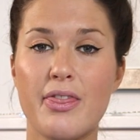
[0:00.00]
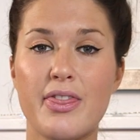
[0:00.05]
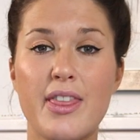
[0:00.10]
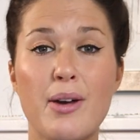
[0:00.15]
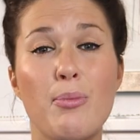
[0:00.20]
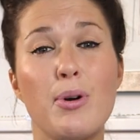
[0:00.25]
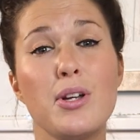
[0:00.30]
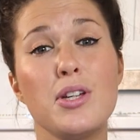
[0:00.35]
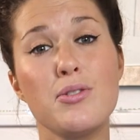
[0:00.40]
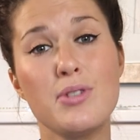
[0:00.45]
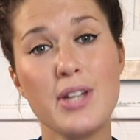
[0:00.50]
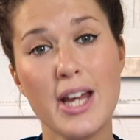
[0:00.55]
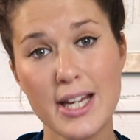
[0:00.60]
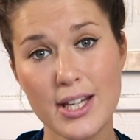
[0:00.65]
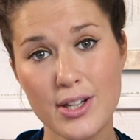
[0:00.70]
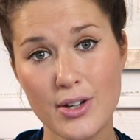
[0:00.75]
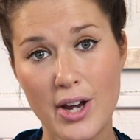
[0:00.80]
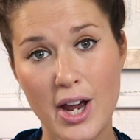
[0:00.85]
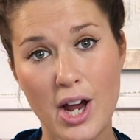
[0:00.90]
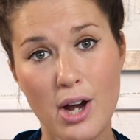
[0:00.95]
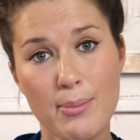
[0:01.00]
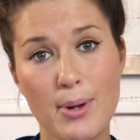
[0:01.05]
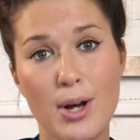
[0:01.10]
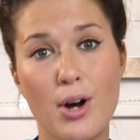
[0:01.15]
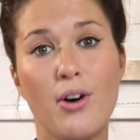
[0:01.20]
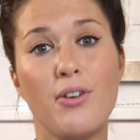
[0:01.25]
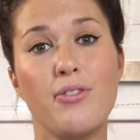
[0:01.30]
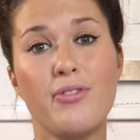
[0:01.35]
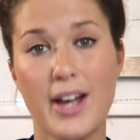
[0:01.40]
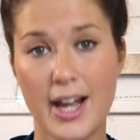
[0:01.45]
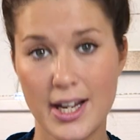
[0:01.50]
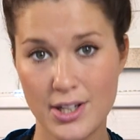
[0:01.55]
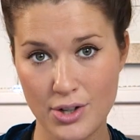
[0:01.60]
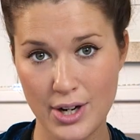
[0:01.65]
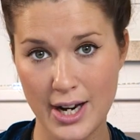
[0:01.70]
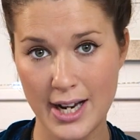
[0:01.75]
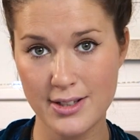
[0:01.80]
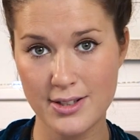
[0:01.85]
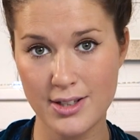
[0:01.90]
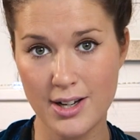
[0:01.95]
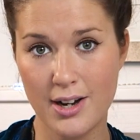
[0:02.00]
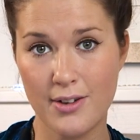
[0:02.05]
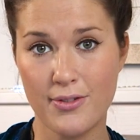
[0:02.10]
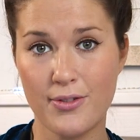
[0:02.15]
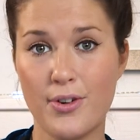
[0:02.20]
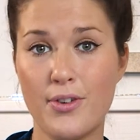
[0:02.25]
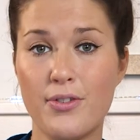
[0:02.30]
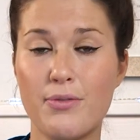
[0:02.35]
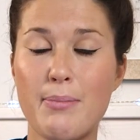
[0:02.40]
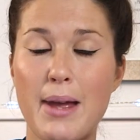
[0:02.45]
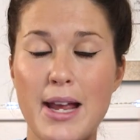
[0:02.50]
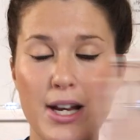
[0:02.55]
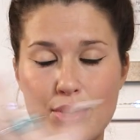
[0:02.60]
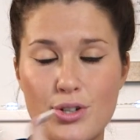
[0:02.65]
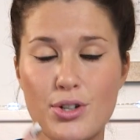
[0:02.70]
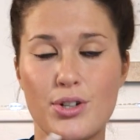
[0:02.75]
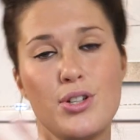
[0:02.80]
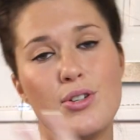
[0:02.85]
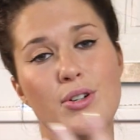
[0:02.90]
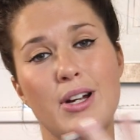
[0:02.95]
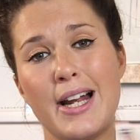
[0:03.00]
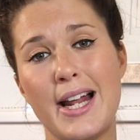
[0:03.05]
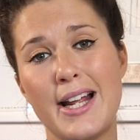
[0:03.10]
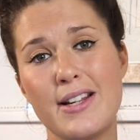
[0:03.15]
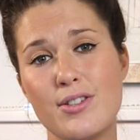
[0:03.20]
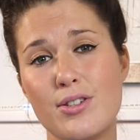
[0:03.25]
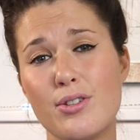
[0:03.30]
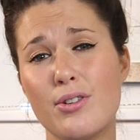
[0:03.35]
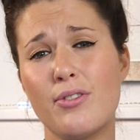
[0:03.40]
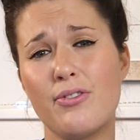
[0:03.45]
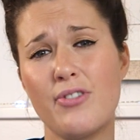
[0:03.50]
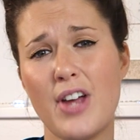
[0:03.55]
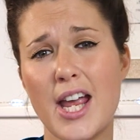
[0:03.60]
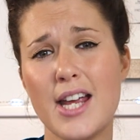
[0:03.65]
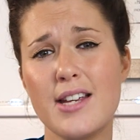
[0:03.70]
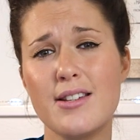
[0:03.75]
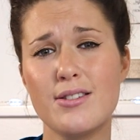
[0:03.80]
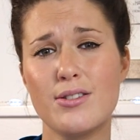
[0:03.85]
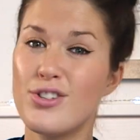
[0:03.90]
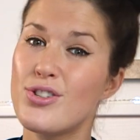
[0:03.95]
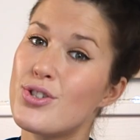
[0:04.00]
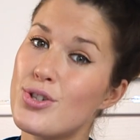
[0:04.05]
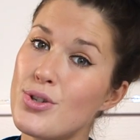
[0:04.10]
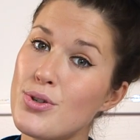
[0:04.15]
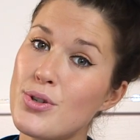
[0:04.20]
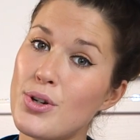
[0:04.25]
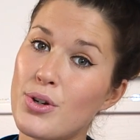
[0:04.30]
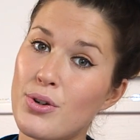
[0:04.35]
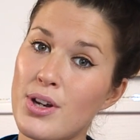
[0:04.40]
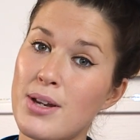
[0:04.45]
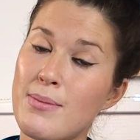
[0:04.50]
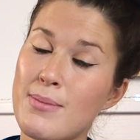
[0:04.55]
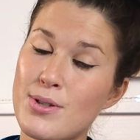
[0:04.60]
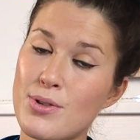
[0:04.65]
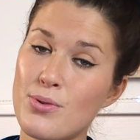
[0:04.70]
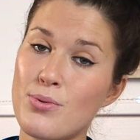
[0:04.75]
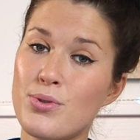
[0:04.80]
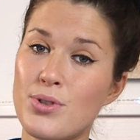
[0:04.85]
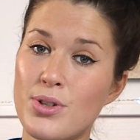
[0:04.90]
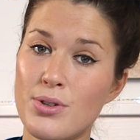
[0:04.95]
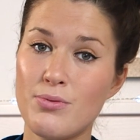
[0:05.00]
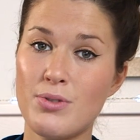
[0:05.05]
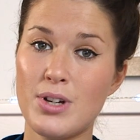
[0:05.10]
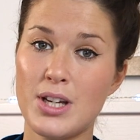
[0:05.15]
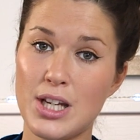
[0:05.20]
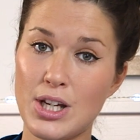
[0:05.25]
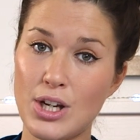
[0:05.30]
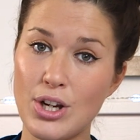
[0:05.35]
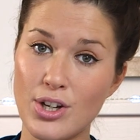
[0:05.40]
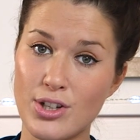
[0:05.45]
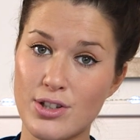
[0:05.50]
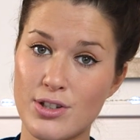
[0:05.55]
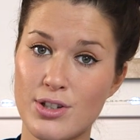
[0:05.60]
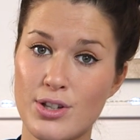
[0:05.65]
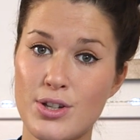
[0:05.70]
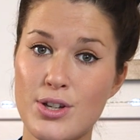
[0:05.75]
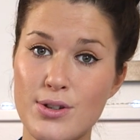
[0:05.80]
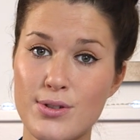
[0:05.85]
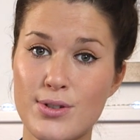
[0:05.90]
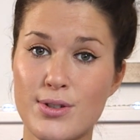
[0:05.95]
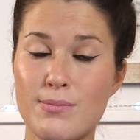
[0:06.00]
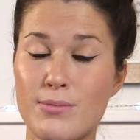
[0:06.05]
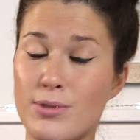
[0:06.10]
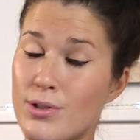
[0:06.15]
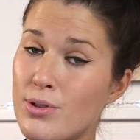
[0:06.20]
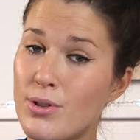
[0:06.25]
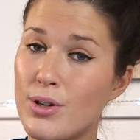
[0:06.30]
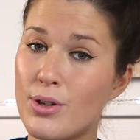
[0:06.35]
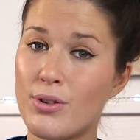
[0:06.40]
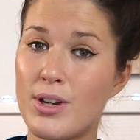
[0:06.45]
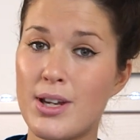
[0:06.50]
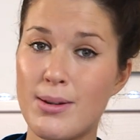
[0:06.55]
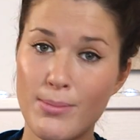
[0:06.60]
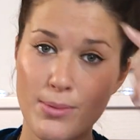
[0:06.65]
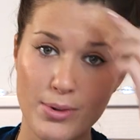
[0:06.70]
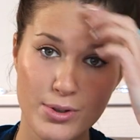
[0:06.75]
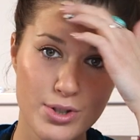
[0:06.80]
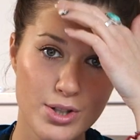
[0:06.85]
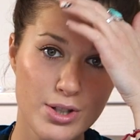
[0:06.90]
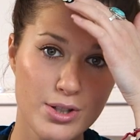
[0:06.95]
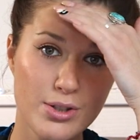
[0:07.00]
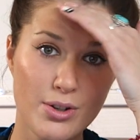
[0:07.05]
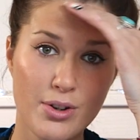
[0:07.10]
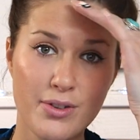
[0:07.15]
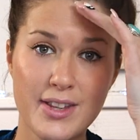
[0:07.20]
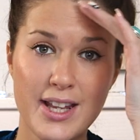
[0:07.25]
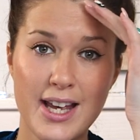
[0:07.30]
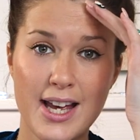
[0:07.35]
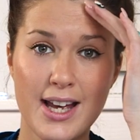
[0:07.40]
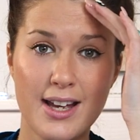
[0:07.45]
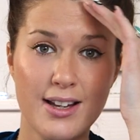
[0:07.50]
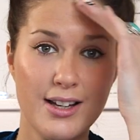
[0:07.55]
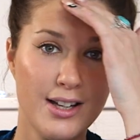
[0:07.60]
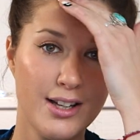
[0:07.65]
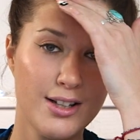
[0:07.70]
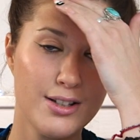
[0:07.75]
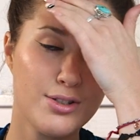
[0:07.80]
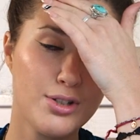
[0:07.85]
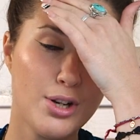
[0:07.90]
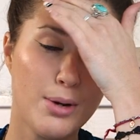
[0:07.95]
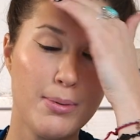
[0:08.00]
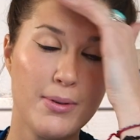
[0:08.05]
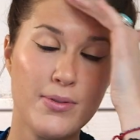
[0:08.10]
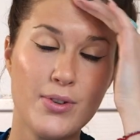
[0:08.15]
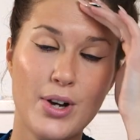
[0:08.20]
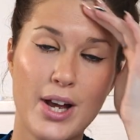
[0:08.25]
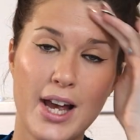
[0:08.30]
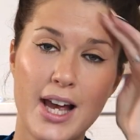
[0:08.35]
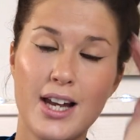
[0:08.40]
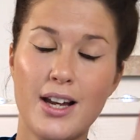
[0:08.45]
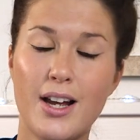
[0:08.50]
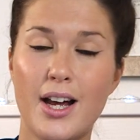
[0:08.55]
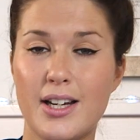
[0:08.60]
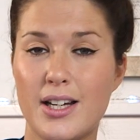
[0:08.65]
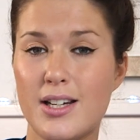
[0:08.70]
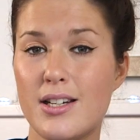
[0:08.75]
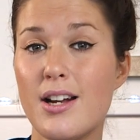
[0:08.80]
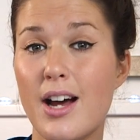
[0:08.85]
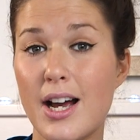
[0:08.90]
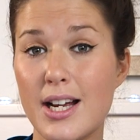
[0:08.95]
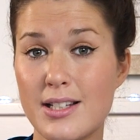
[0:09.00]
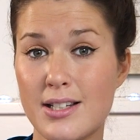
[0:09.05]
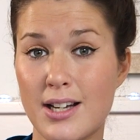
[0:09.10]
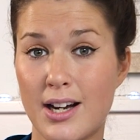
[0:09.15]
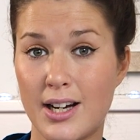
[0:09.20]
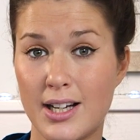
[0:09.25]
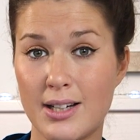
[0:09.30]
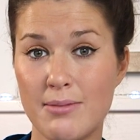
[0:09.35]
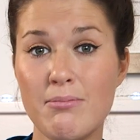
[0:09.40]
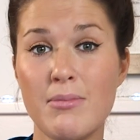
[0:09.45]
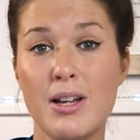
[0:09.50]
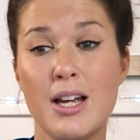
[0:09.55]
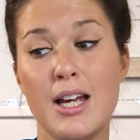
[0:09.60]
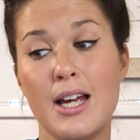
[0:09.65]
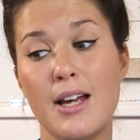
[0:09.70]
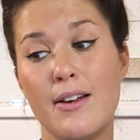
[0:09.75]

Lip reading: Then when you take your helmet off and your headscarf off, make sure you cleanse your face. Pseudo-cream is also really good, so use some pseudo-cream just on the top of your hairline at night time.